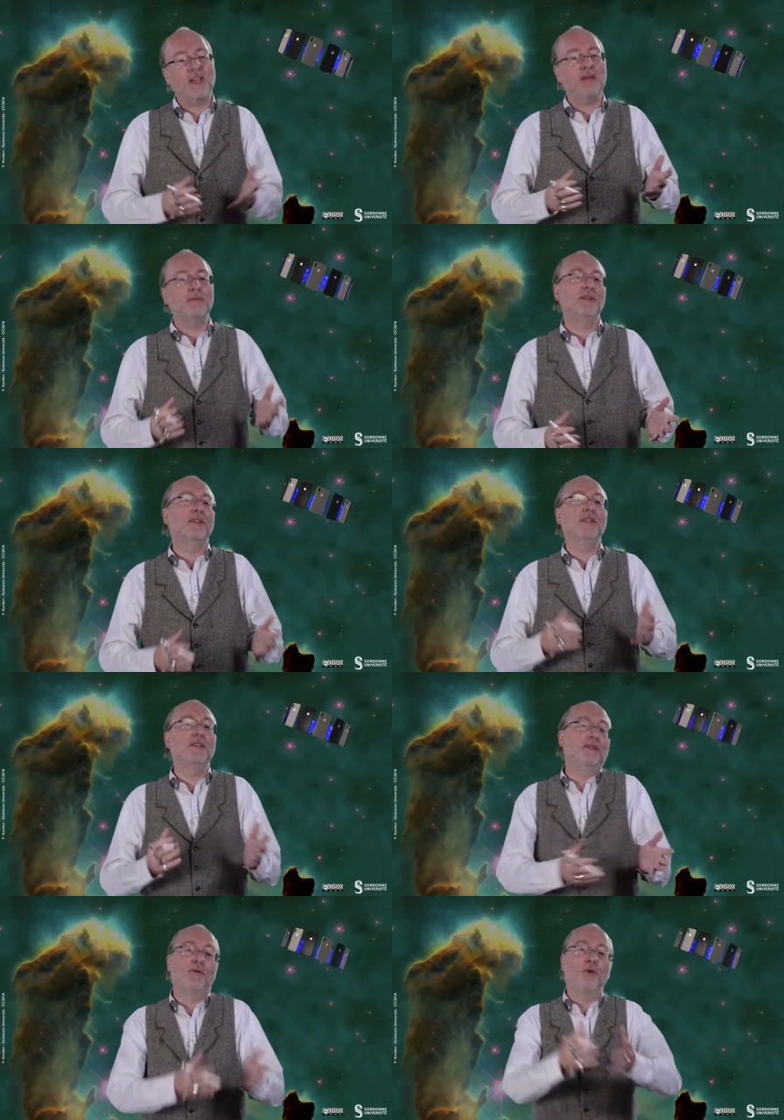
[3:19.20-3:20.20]
them
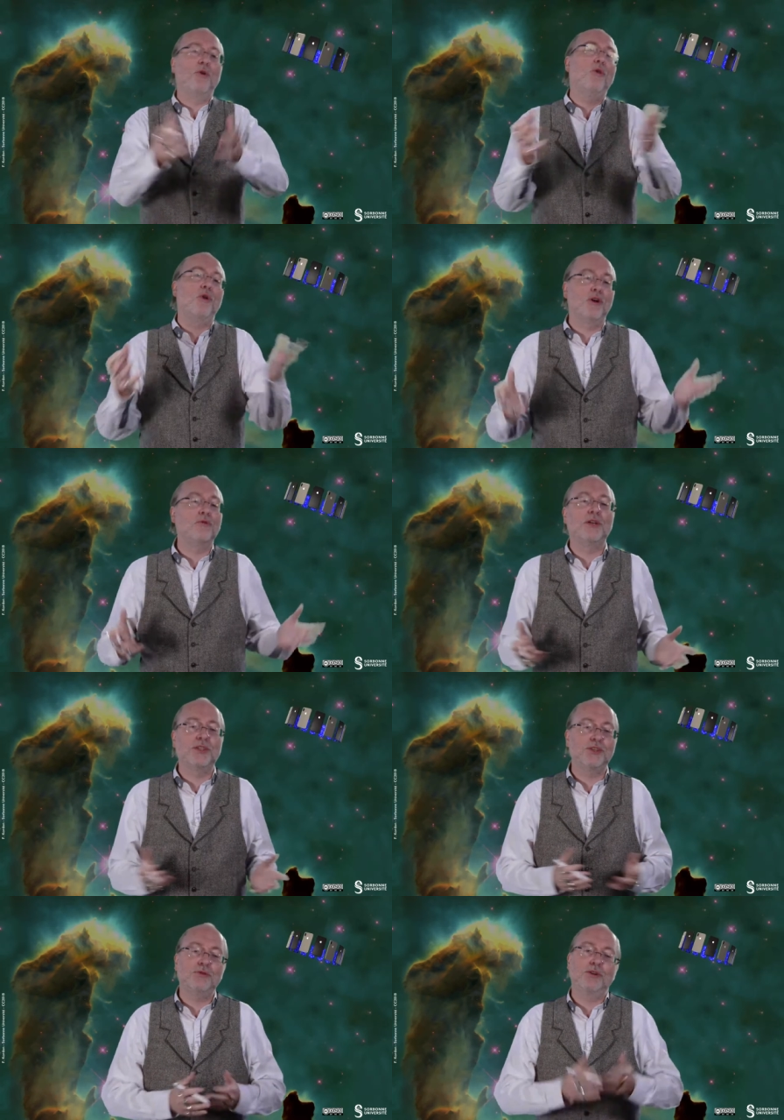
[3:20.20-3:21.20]
in all the
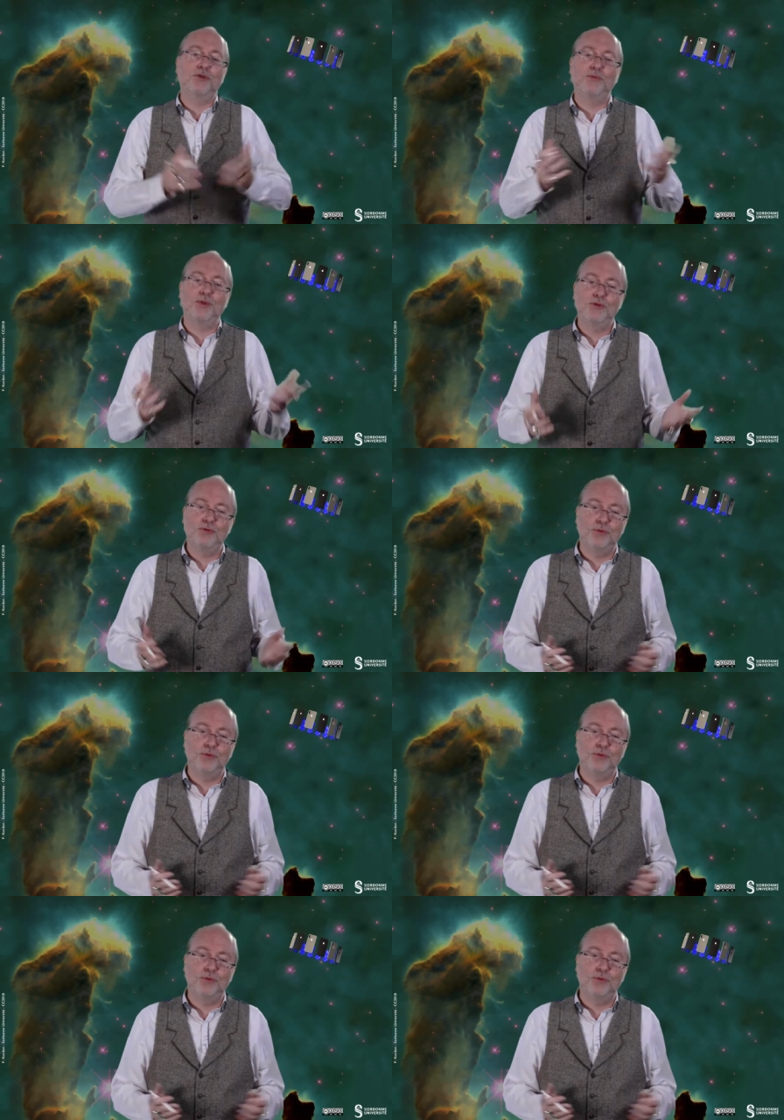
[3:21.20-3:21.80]
languages you are supposed to